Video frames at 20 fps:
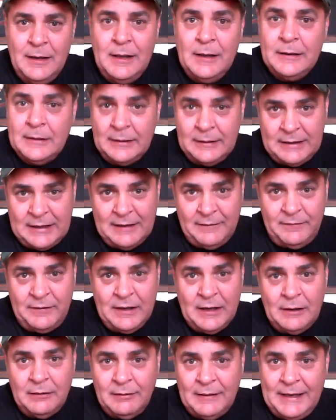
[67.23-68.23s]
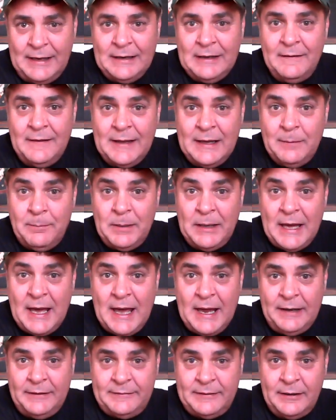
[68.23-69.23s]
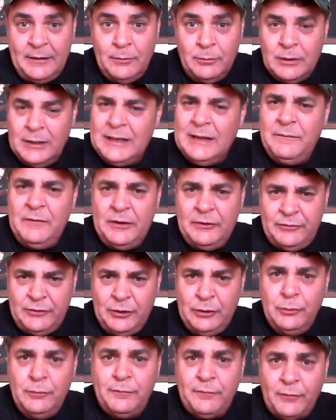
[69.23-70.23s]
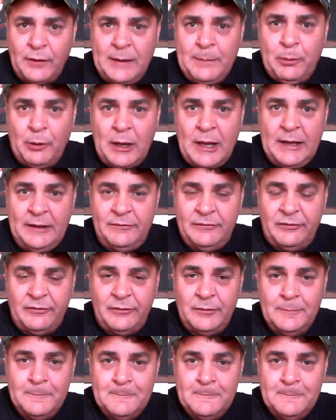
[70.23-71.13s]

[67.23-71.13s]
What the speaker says: Going to give you a lean in the NBA, too. Going to give you two free plays.